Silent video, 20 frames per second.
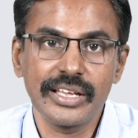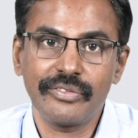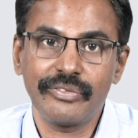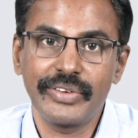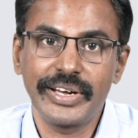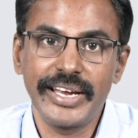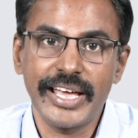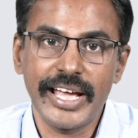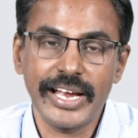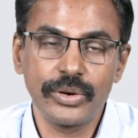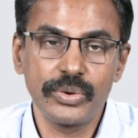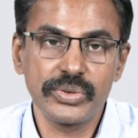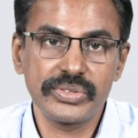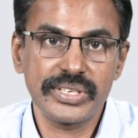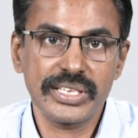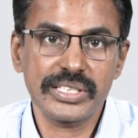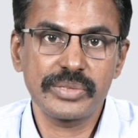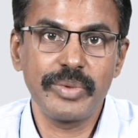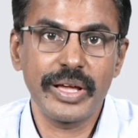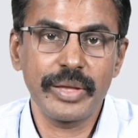We diagnose
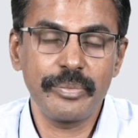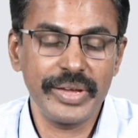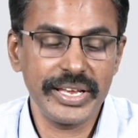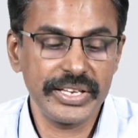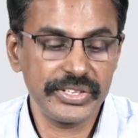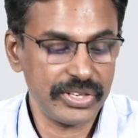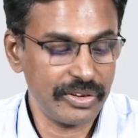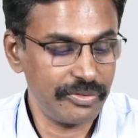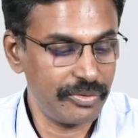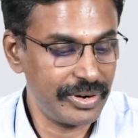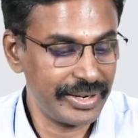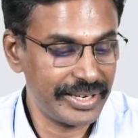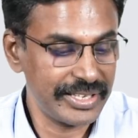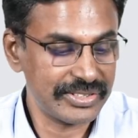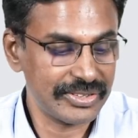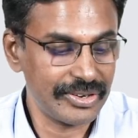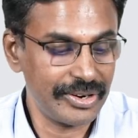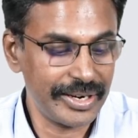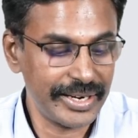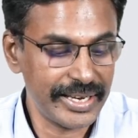this by means of what
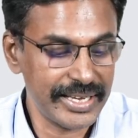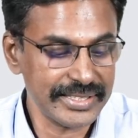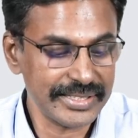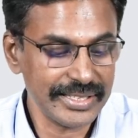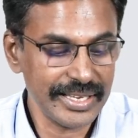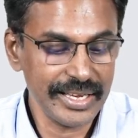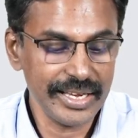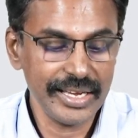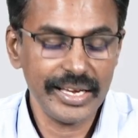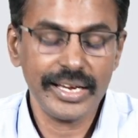is called as